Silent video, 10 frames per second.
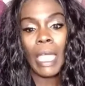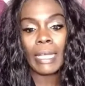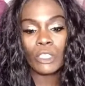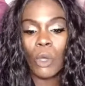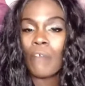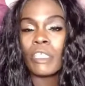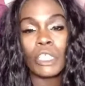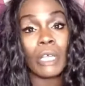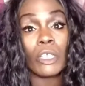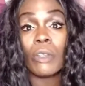And so I
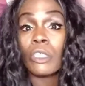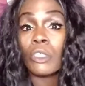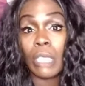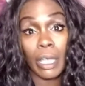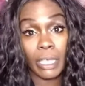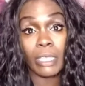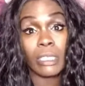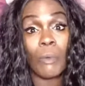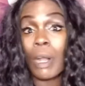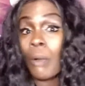reached out to her. This was, again,
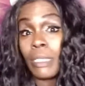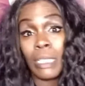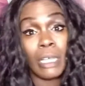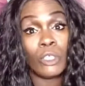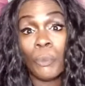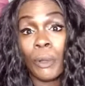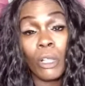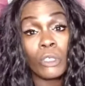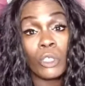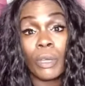someone I wasn't like super
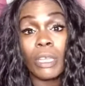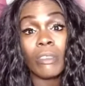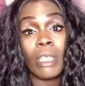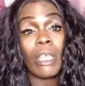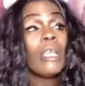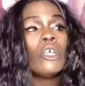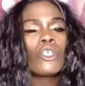close to or anything.